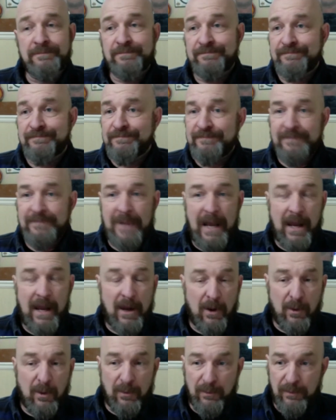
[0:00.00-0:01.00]

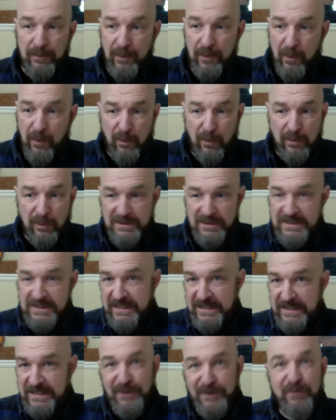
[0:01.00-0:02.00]
How the whole 6
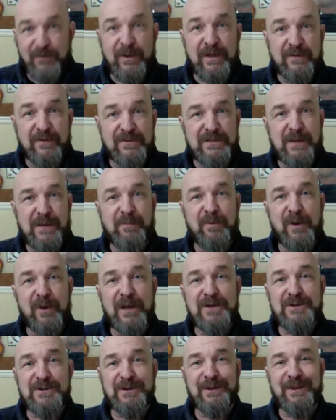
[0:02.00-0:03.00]
degree of
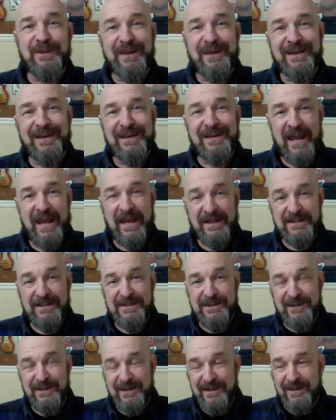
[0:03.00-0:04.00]
separation thing connects.
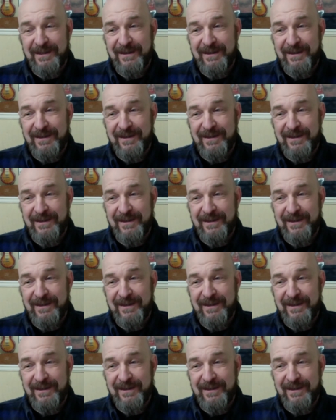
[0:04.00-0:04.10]
The